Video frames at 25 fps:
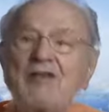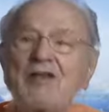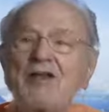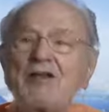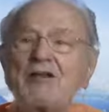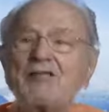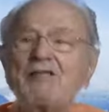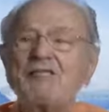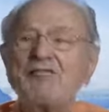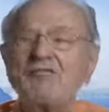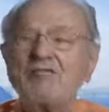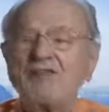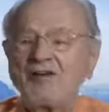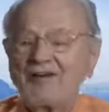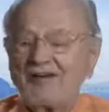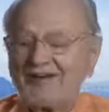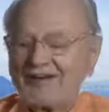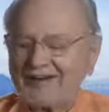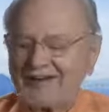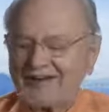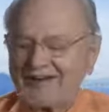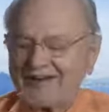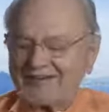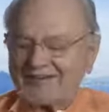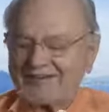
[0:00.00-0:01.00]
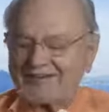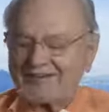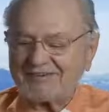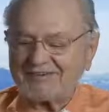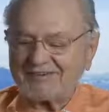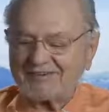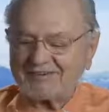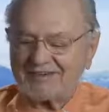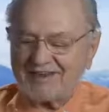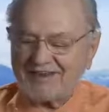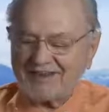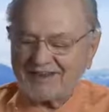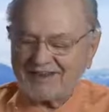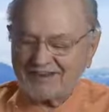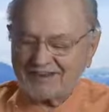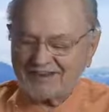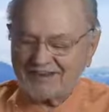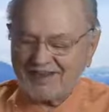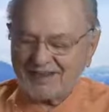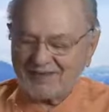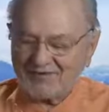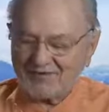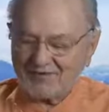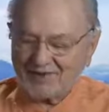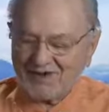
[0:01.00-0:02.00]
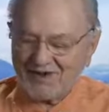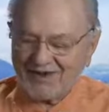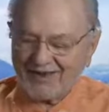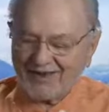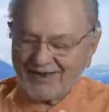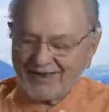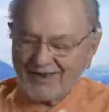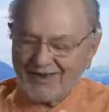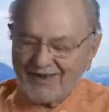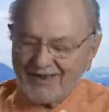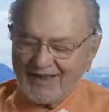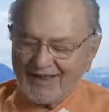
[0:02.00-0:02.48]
a lot of fun. Let's just take it that way.